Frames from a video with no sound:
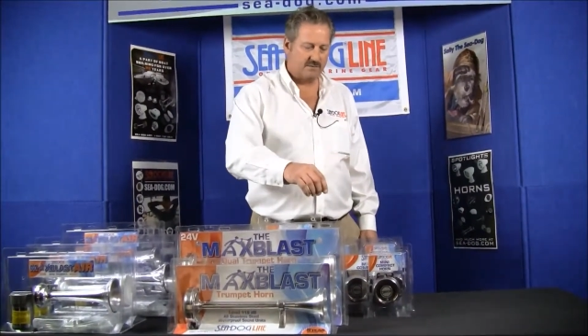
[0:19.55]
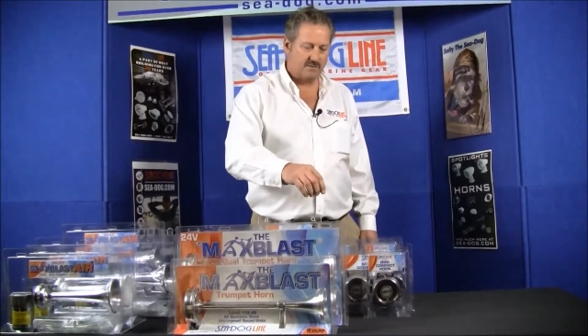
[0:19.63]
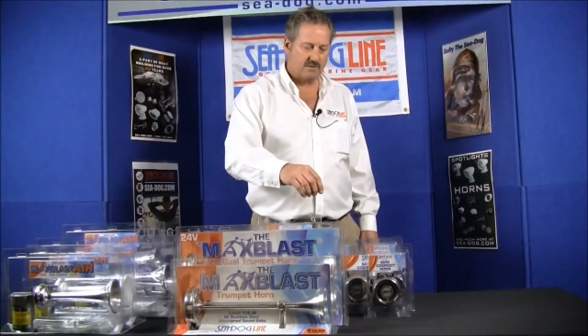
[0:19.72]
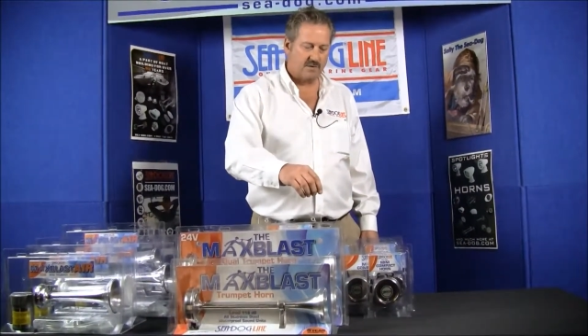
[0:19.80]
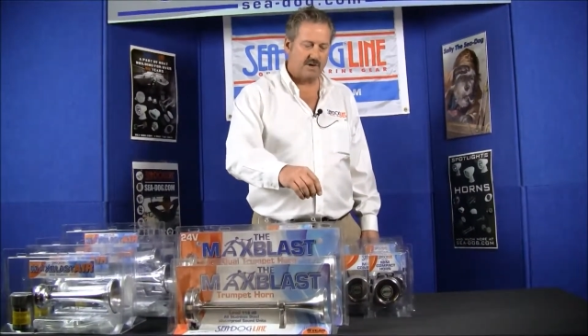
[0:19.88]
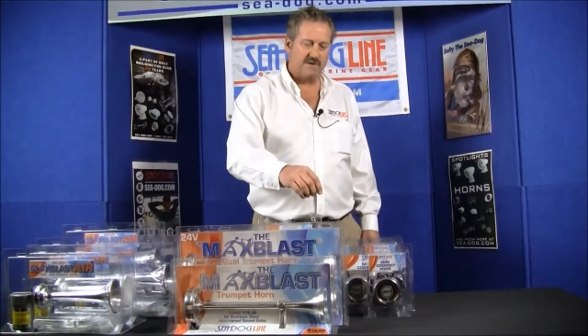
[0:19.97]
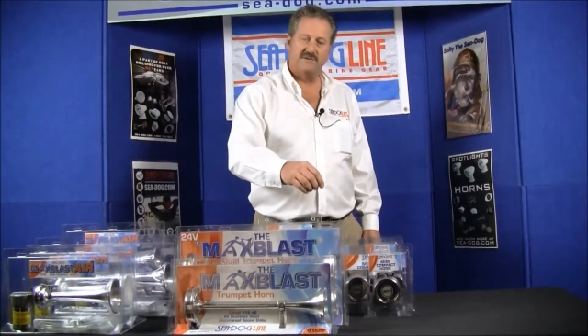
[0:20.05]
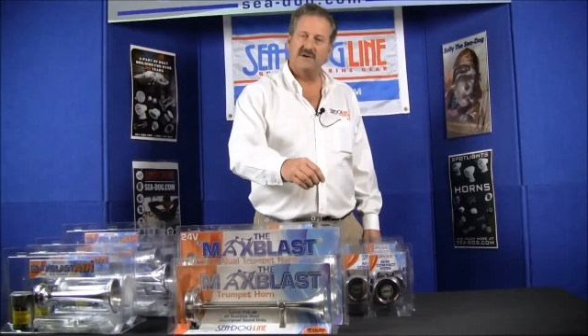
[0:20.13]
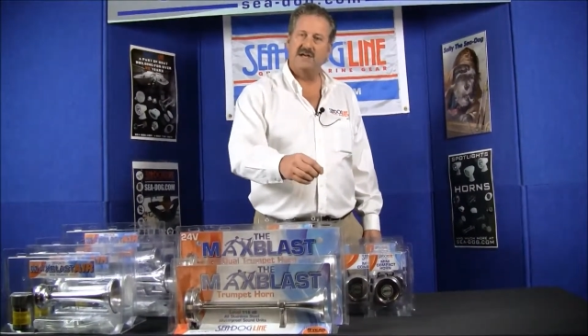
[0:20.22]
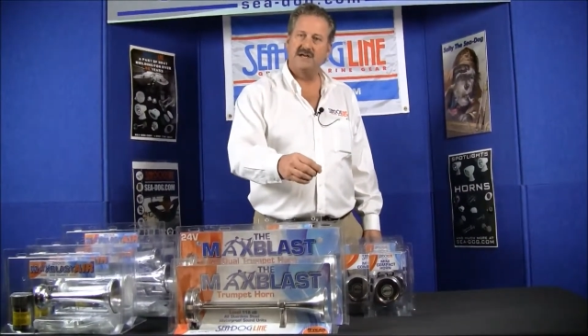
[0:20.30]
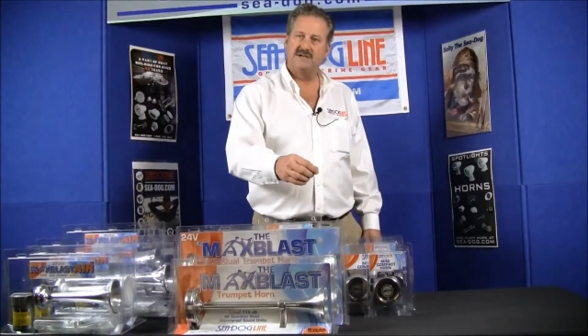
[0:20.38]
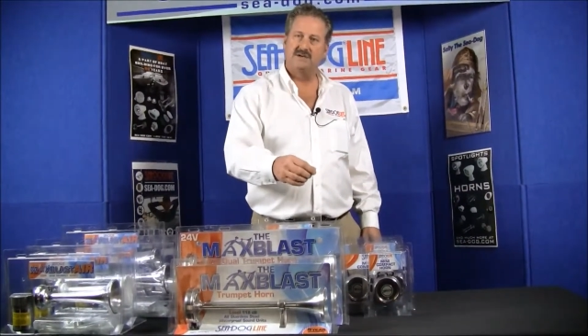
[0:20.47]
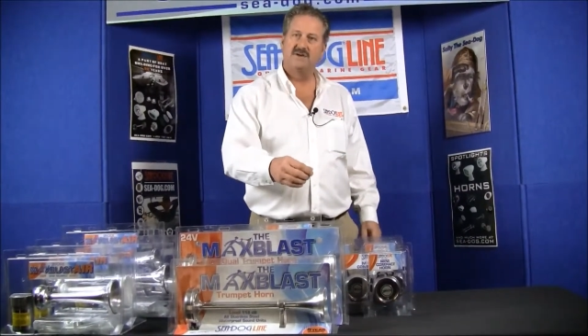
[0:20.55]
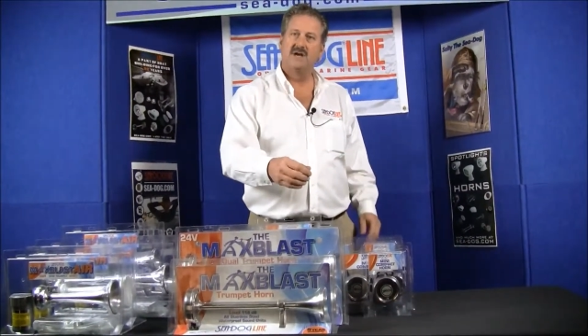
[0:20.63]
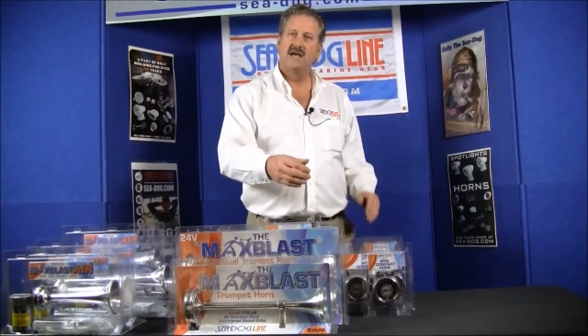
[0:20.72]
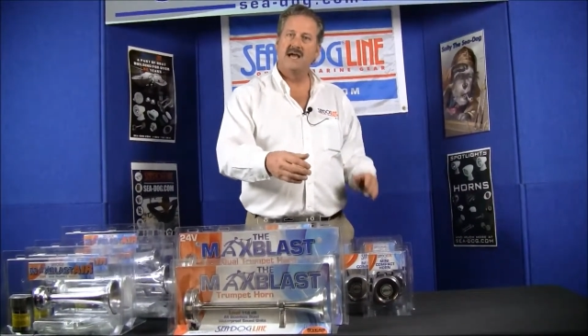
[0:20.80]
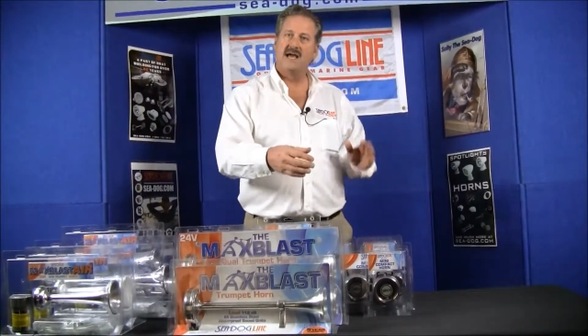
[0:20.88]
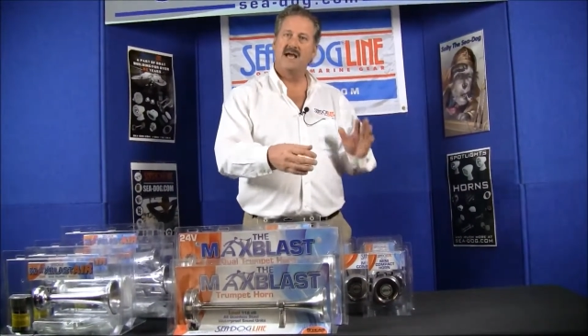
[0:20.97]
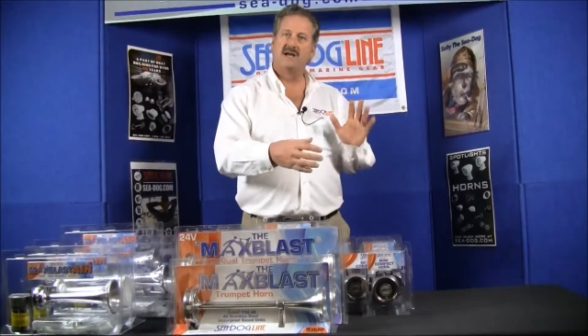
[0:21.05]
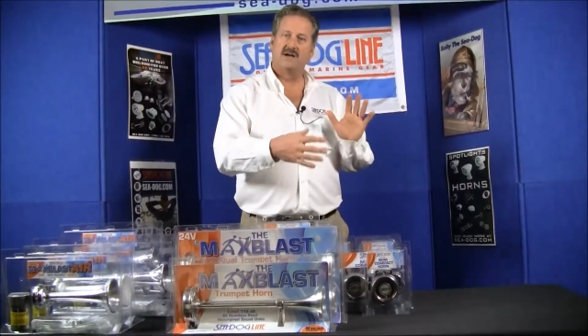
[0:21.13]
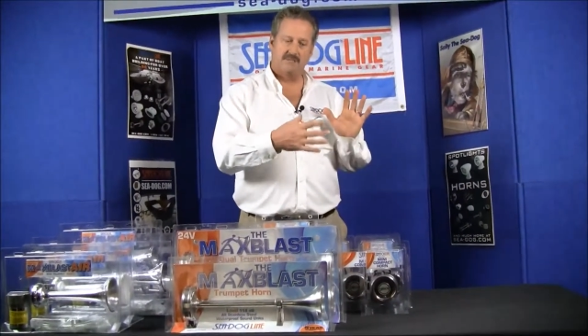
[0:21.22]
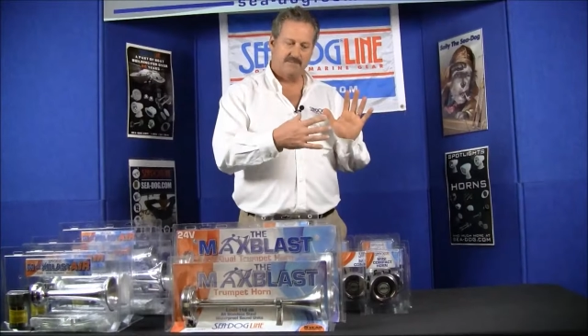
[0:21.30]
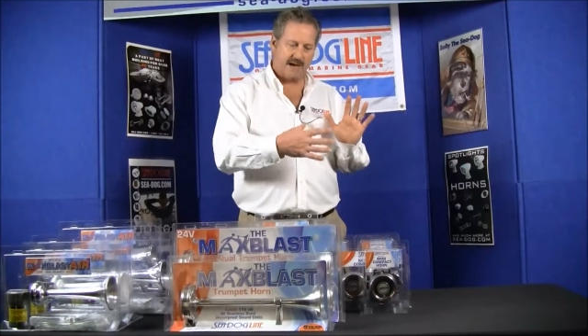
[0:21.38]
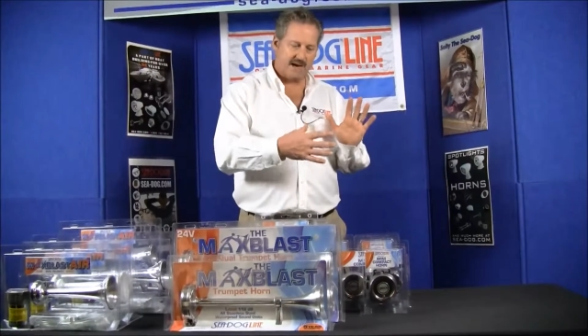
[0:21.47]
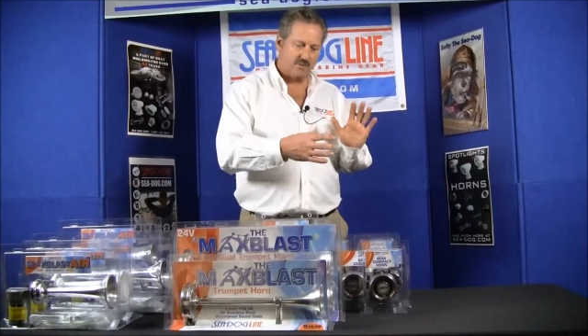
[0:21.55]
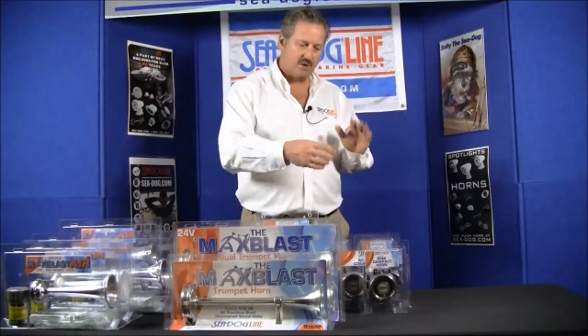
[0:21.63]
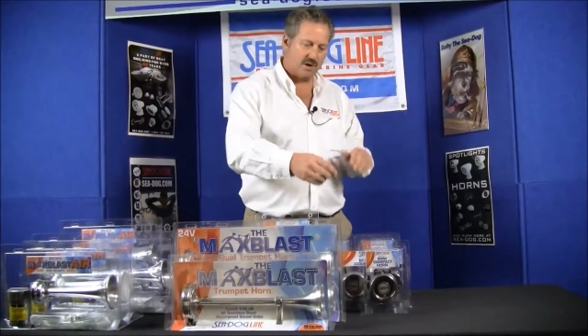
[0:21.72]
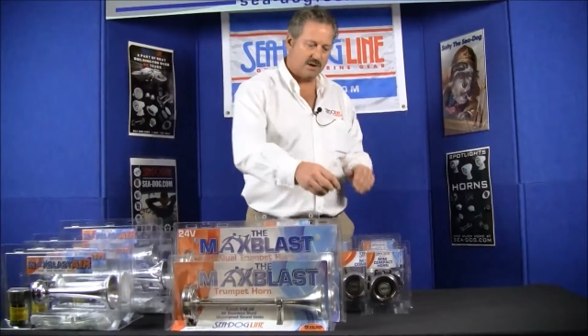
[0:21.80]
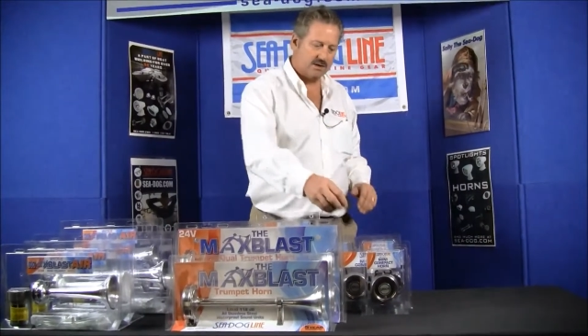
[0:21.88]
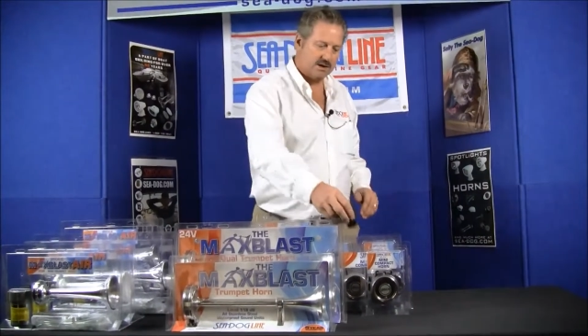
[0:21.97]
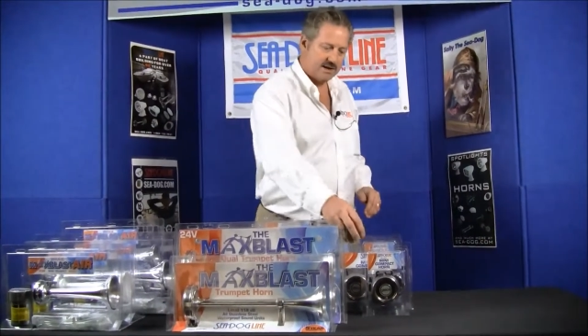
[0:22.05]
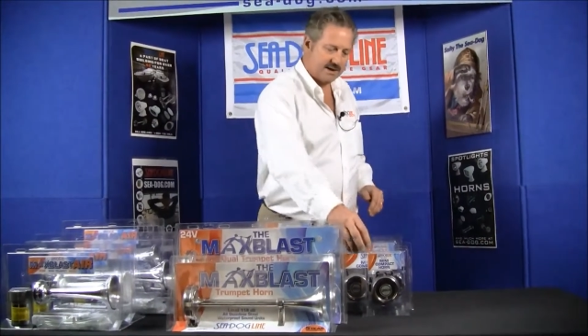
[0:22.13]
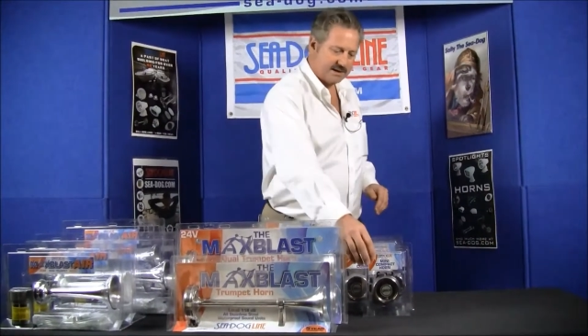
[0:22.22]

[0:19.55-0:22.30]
or if you need to, hang it on a peg wall.